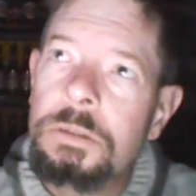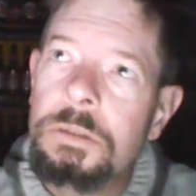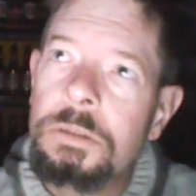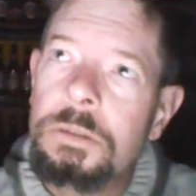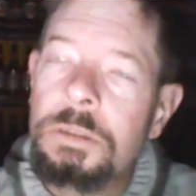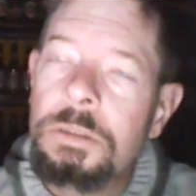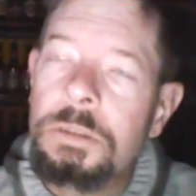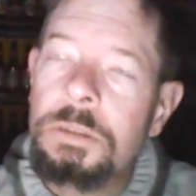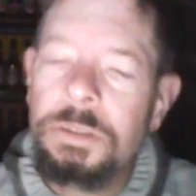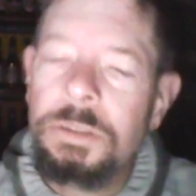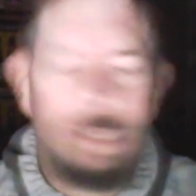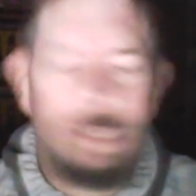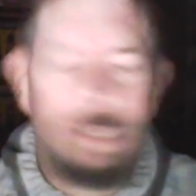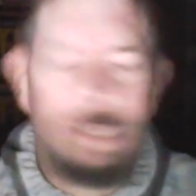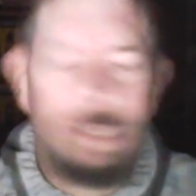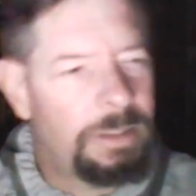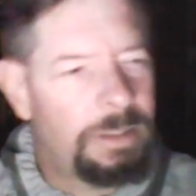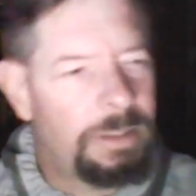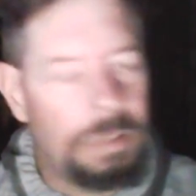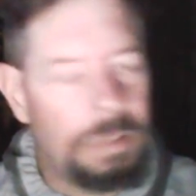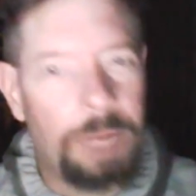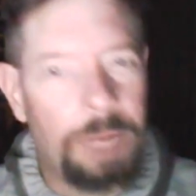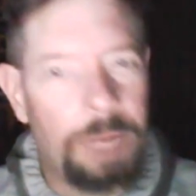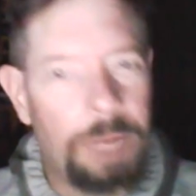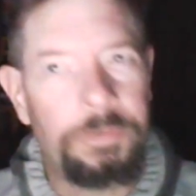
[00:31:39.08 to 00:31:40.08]
I was like,
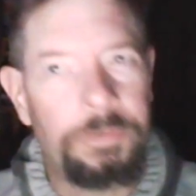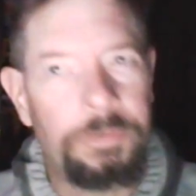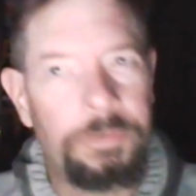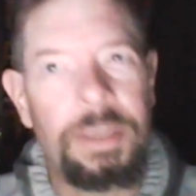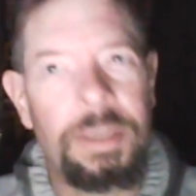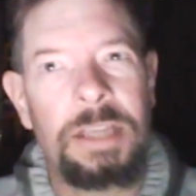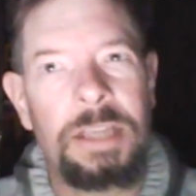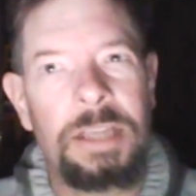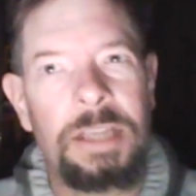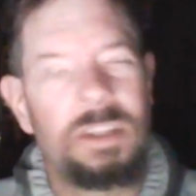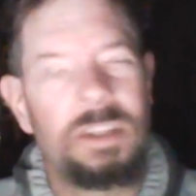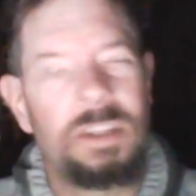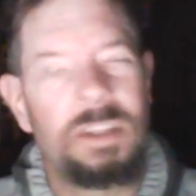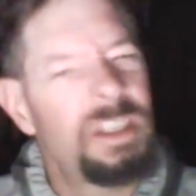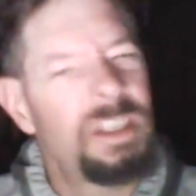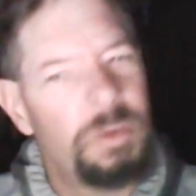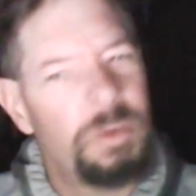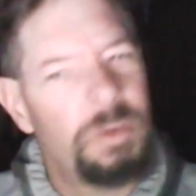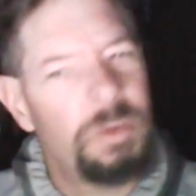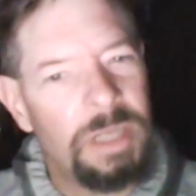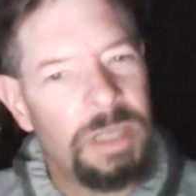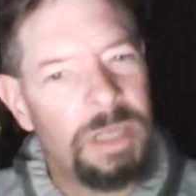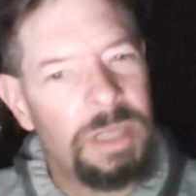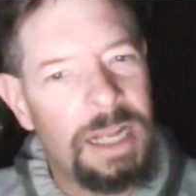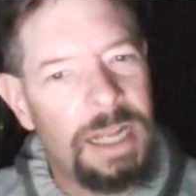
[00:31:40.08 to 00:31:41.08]
I was thinking, didn't
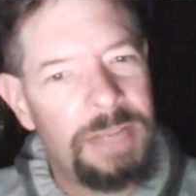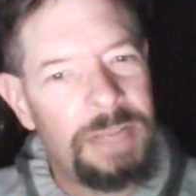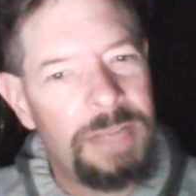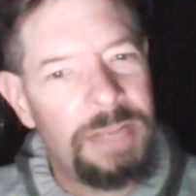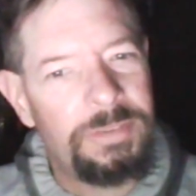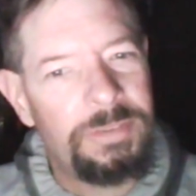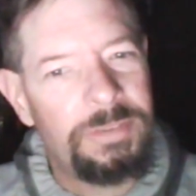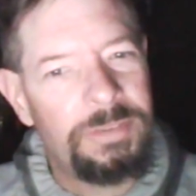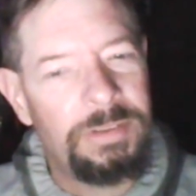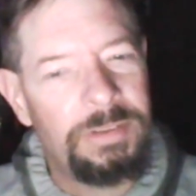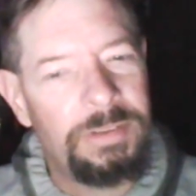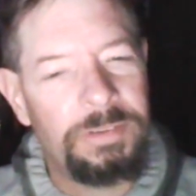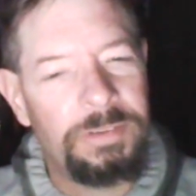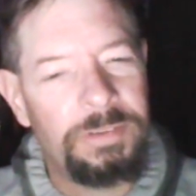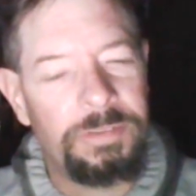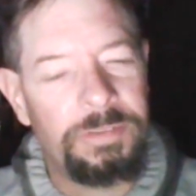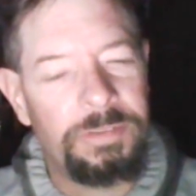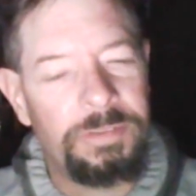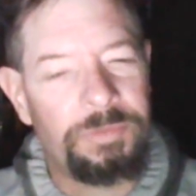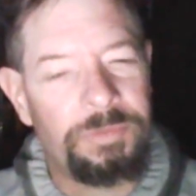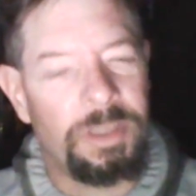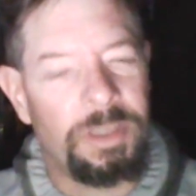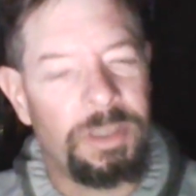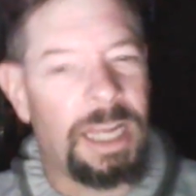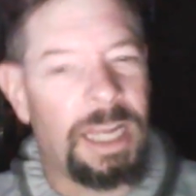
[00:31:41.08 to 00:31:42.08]
you realize this
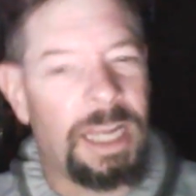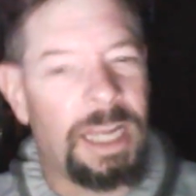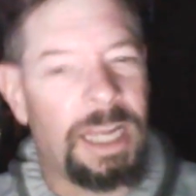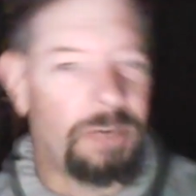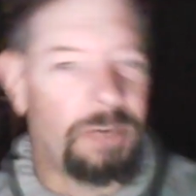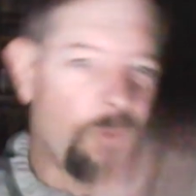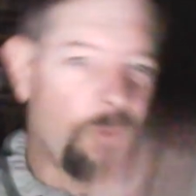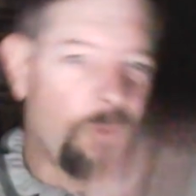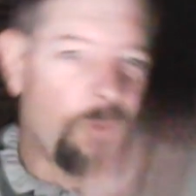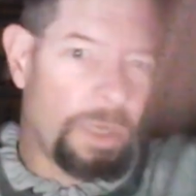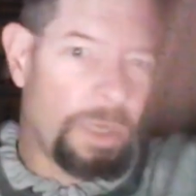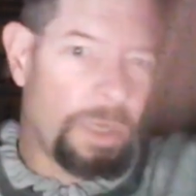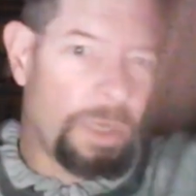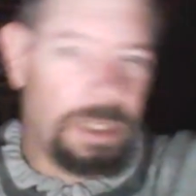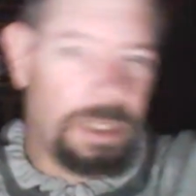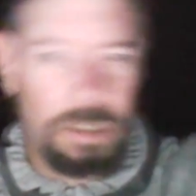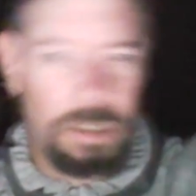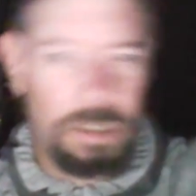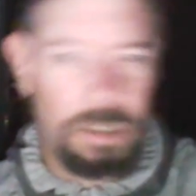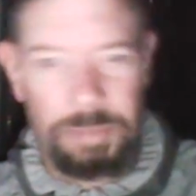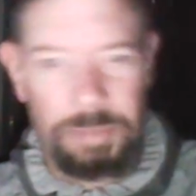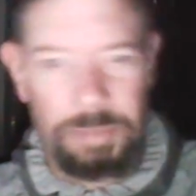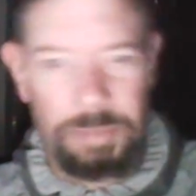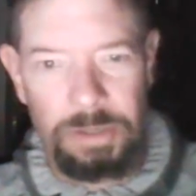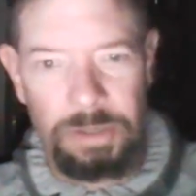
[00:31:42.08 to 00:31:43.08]
is for like a 40
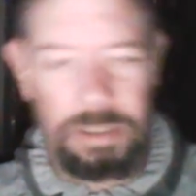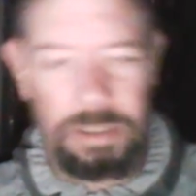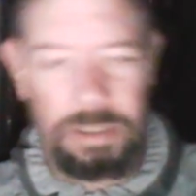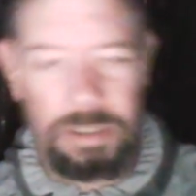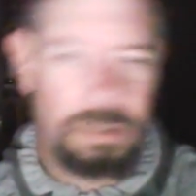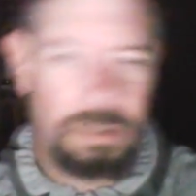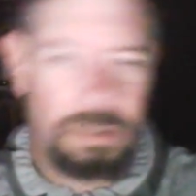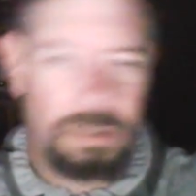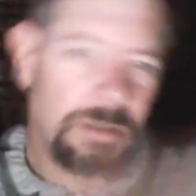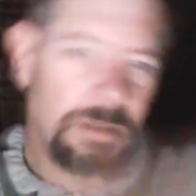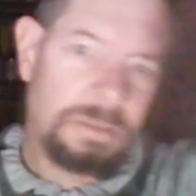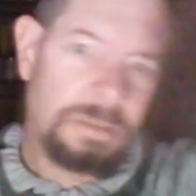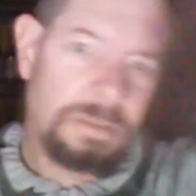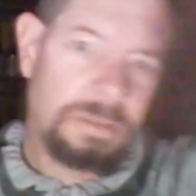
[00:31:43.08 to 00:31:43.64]
year period?